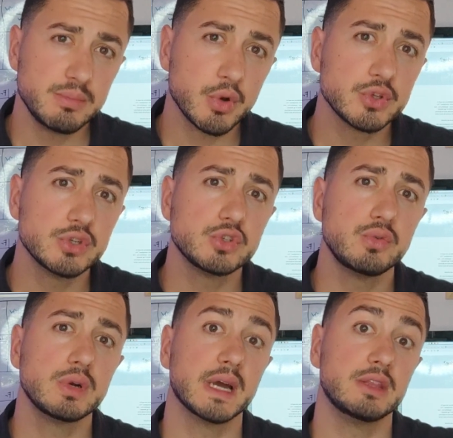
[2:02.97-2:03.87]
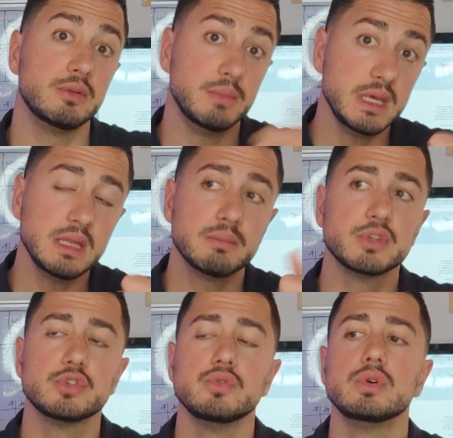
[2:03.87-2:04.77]
important to look at the mean,
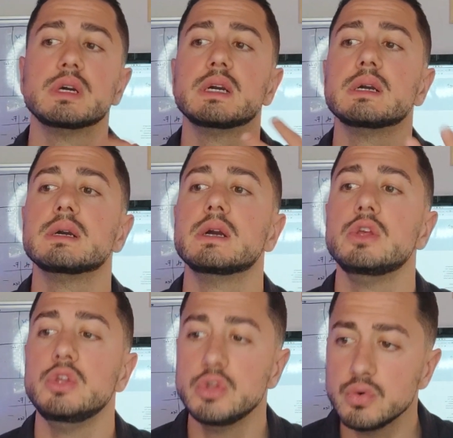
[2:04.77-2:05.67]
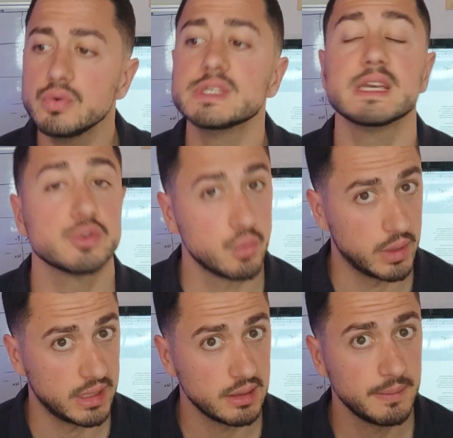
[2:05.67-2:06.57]
but to use as
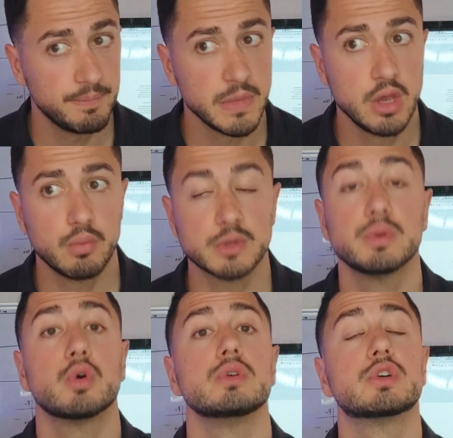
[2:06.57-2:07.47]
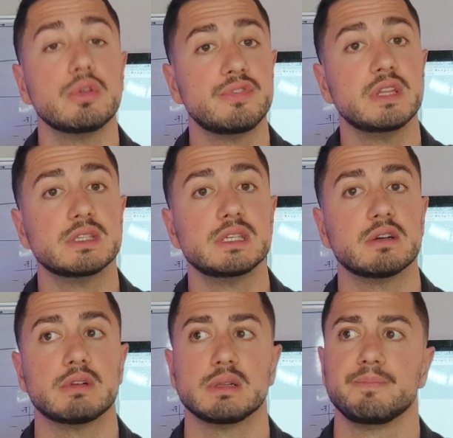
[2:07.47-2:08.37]
well what we call a confidence
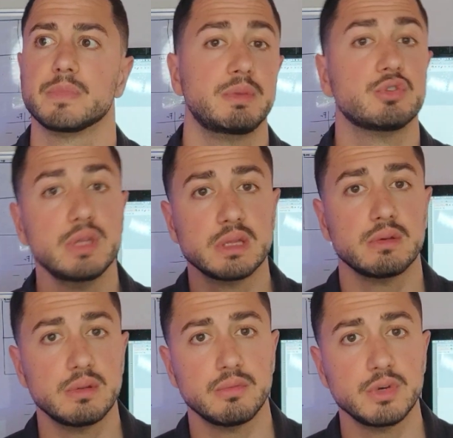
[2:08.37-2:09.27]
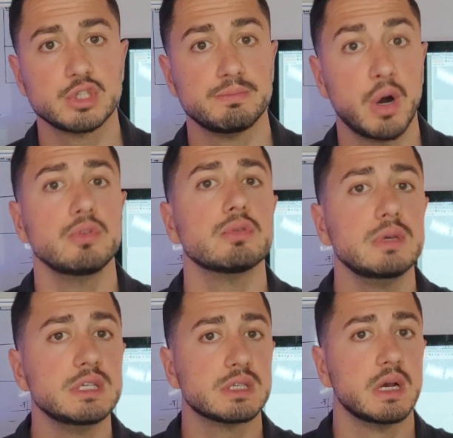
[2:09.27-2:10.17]
interval, between which
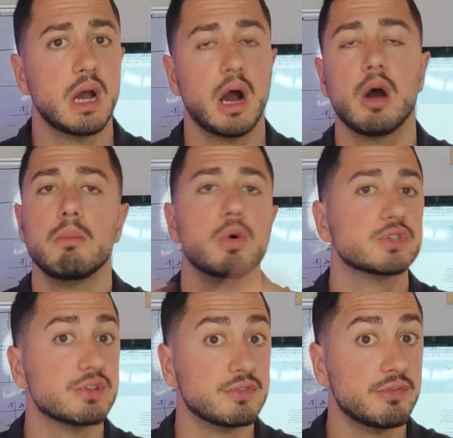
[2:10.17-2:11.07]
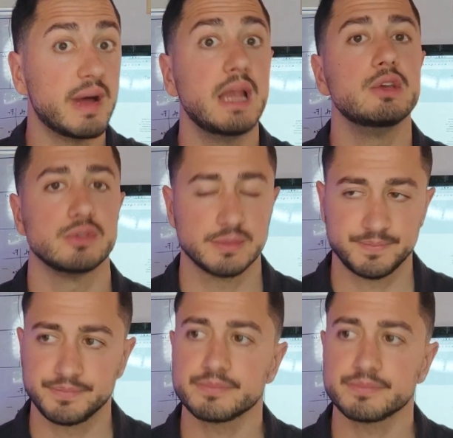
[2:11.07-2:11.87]
boundaries are most of the values.